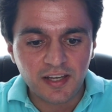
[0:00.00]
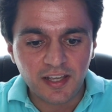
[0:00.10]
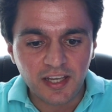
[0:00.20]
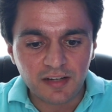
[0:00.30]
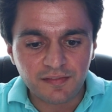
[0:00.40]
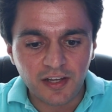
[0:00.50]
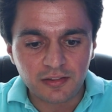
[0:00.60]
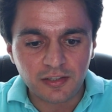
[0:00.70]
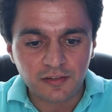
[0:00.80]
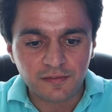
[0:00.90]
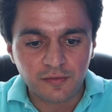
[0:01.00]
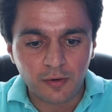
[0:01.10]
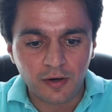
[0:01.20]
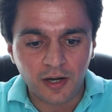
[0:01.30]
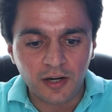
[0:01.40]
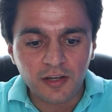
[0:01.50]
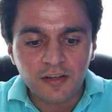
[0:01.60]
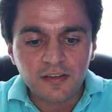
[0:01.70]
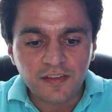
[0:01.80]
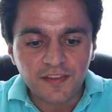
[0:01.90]
and if I look for
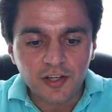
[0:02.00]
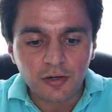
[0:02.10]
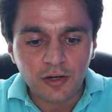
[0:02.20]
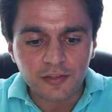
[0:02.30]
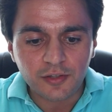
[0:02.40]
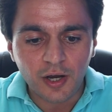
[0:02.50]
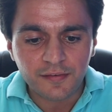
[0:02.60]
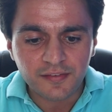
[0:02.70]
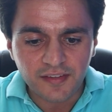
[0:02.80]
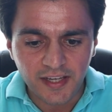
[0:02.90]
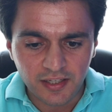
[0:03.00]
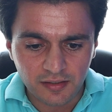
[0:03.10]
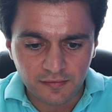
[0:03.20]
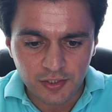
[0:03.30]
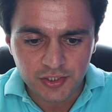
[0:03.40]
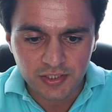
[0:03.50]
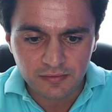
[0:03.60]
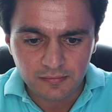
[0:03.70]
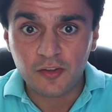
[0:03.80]
something called off-site conversion.